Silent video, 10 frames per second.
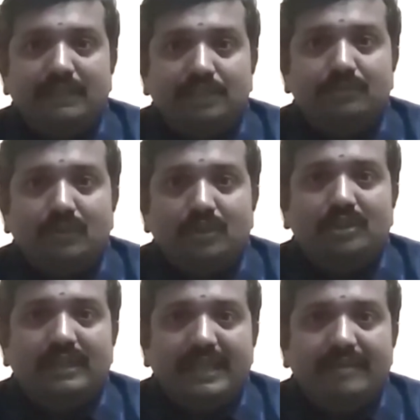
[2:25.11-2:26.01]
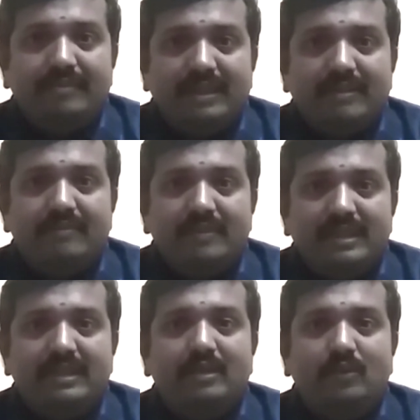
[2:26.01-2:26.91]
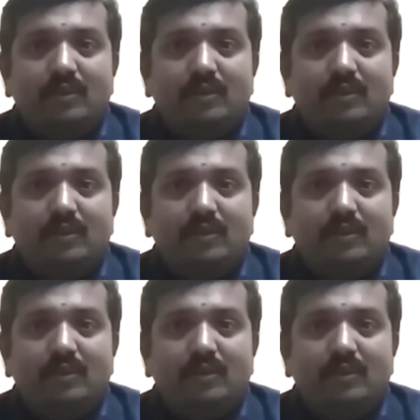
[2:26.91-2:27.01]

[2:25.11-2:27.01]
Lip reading: much more to life than we